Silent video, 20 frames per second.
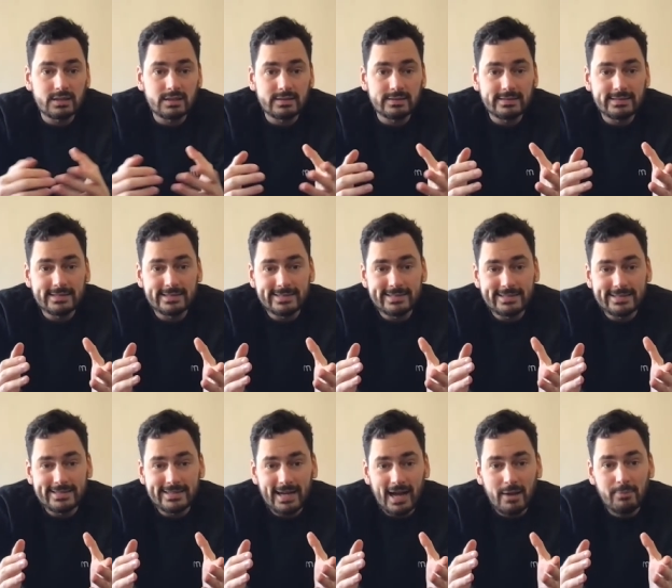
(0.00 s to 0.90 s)

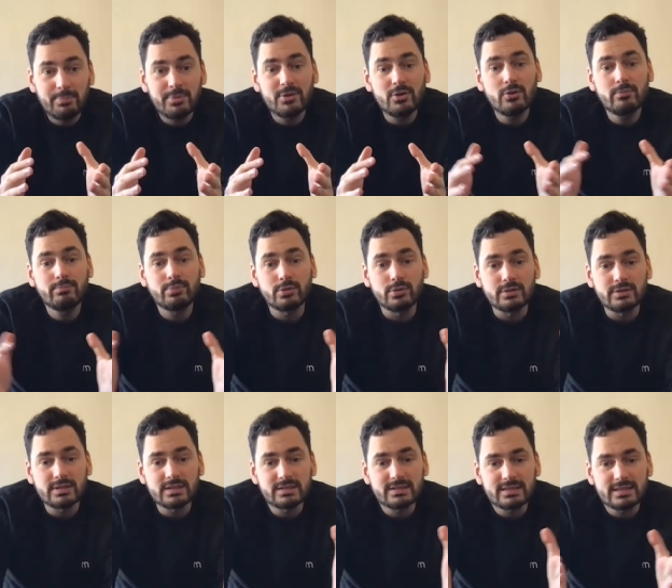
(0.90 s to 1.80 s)
the IPO
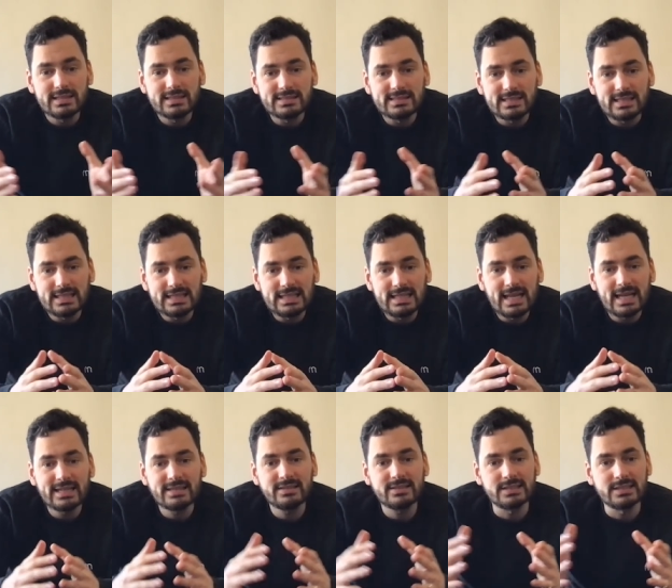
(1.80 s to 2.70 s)
process is a
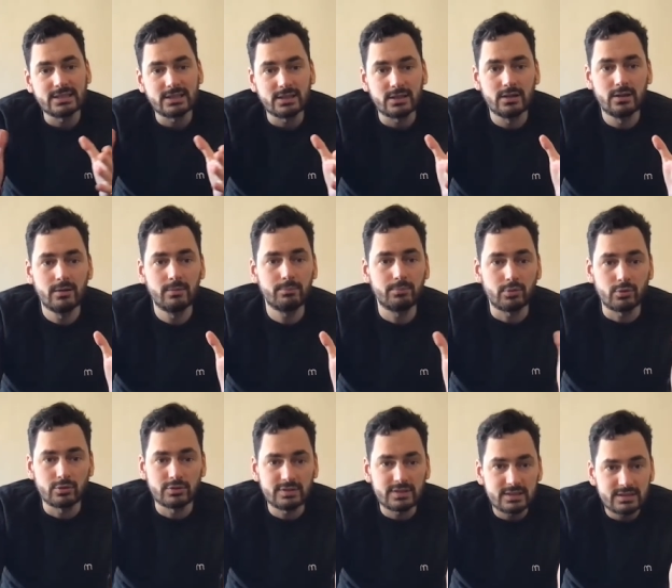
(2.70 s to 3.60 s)
lengthier
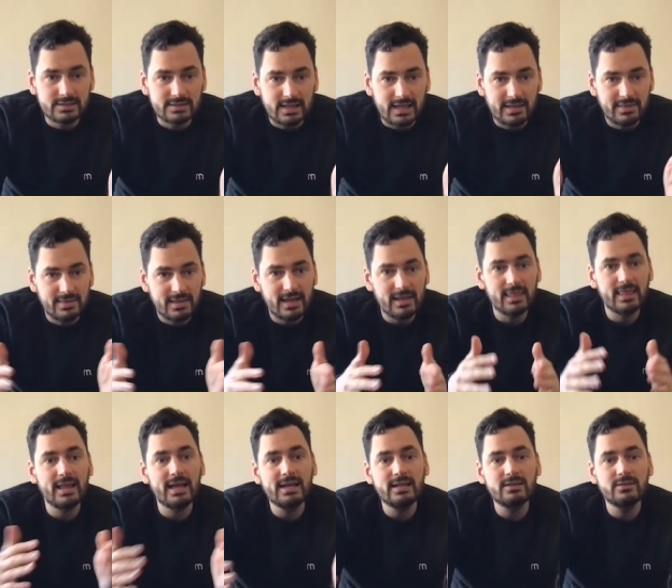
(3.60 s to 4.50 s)
process, and that
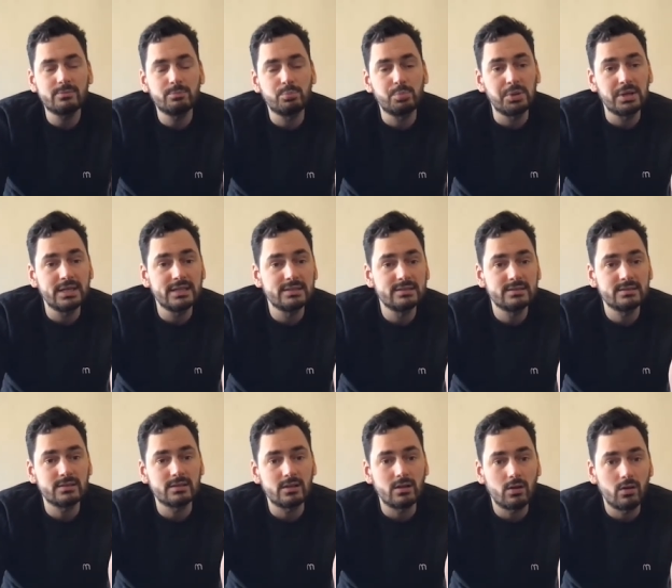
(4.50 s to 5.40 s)
length
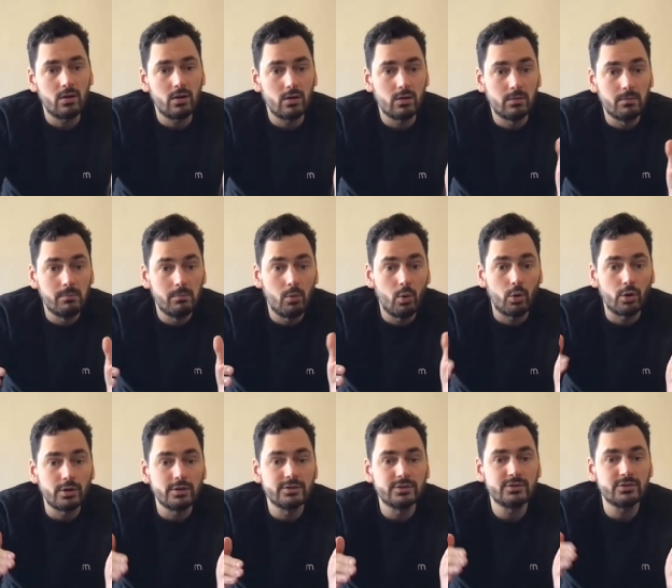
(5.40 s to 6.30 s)
brings along
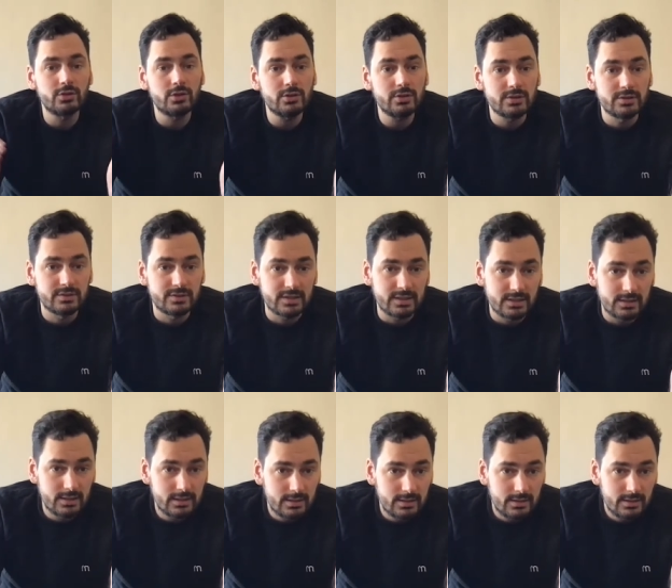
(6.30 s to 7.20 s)
more uncertainty.
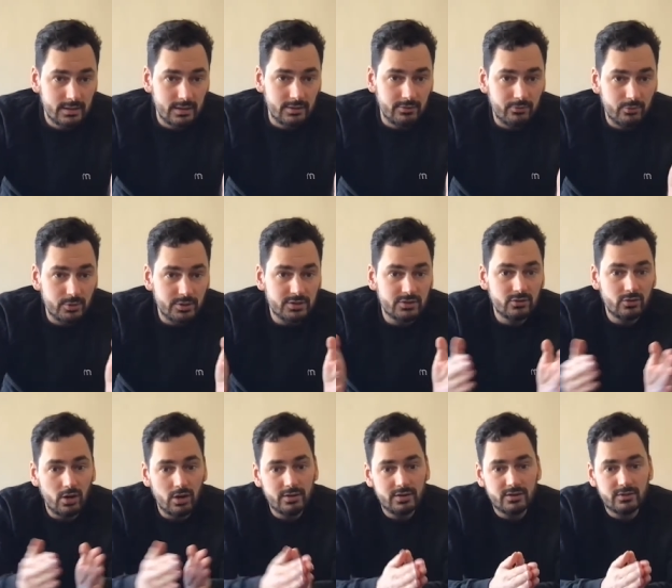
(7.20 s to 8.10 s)
If we
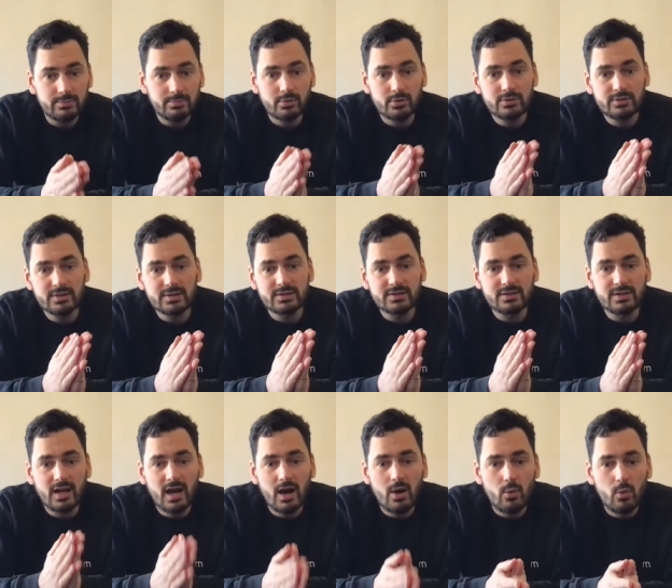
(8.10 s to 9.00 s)
start this process
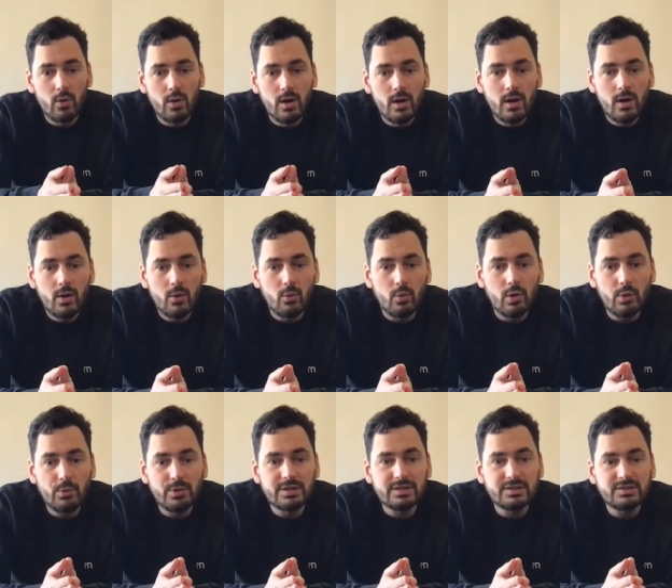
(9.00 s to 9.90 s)
now,
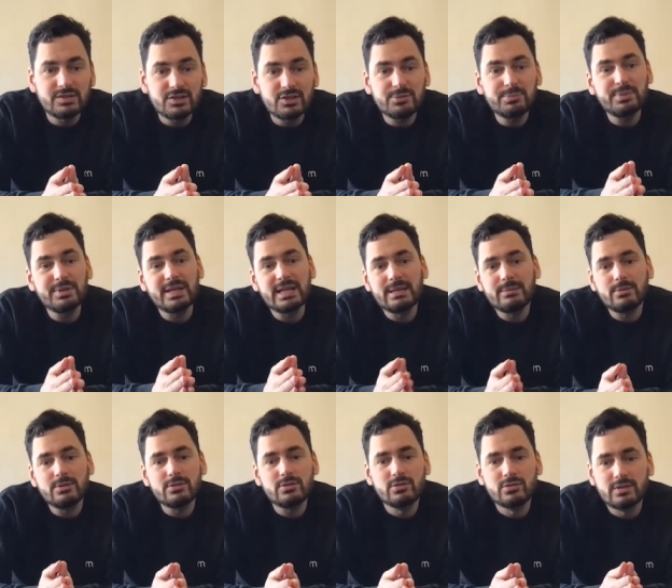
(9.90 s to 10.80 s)
will we still be
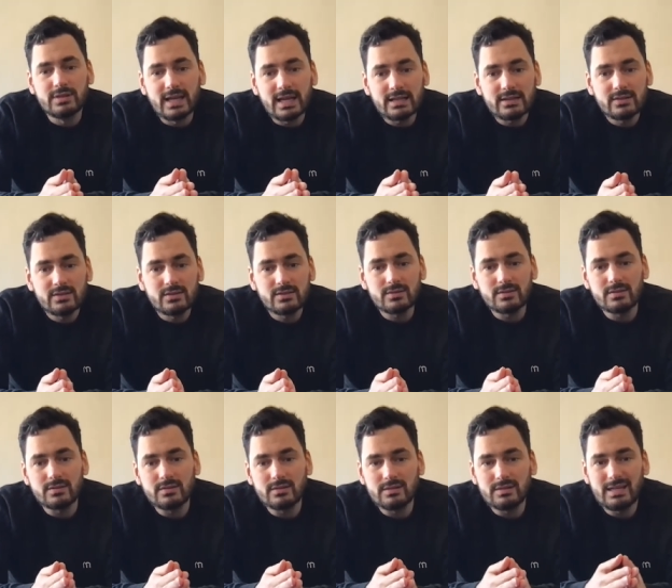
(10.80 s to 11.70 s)
able to get
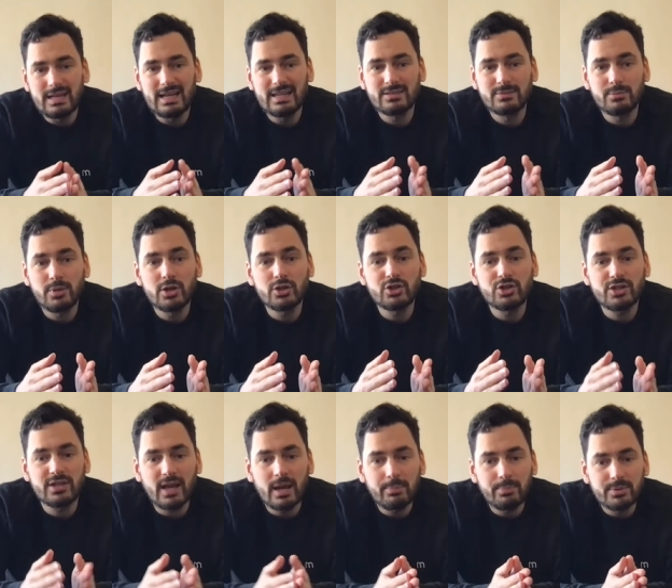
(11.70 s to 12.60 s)
as
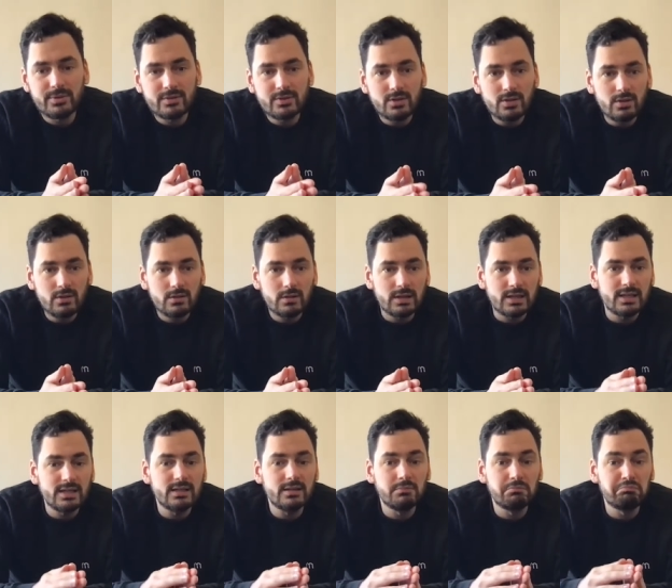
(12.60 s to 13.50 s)
much capital
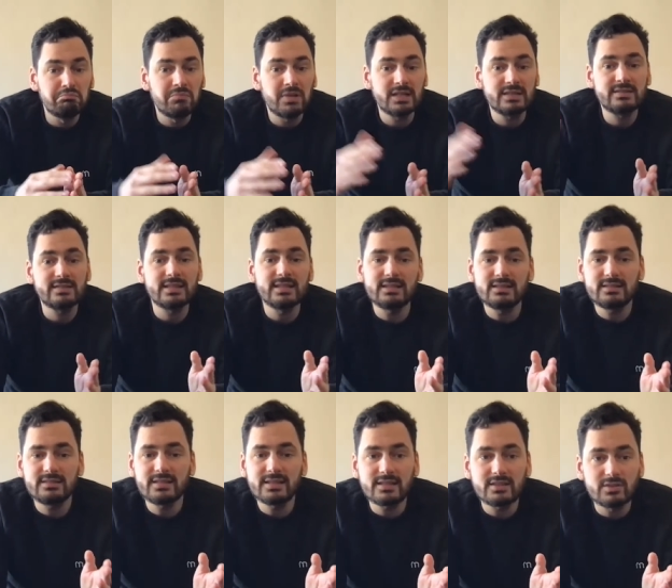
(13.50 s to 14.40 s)
in, let's say,
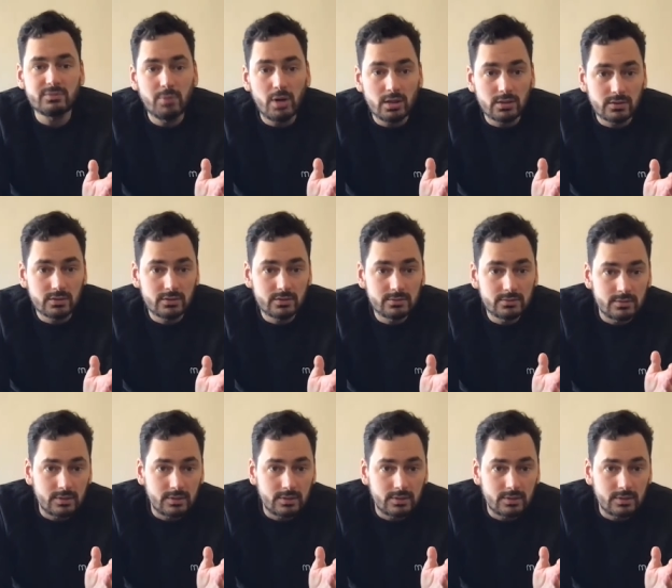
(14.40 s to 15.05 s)
6 months